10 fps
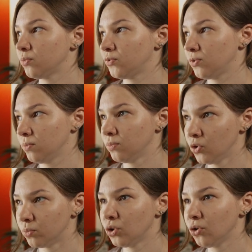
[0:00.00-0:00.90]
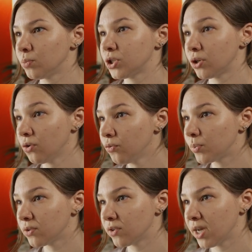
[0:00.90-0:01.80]
And it's good that many
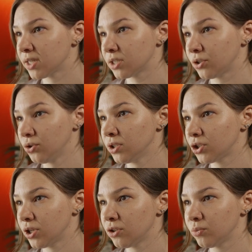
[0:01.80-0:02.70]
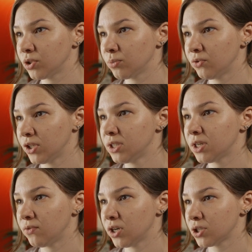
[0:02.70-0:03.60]
masters come forth to talk about the
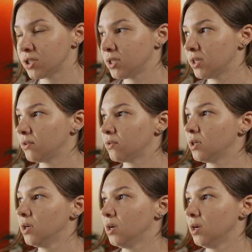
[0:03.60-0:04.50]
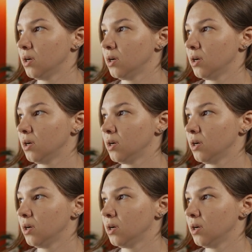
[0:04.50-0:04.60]
importance of spirituality.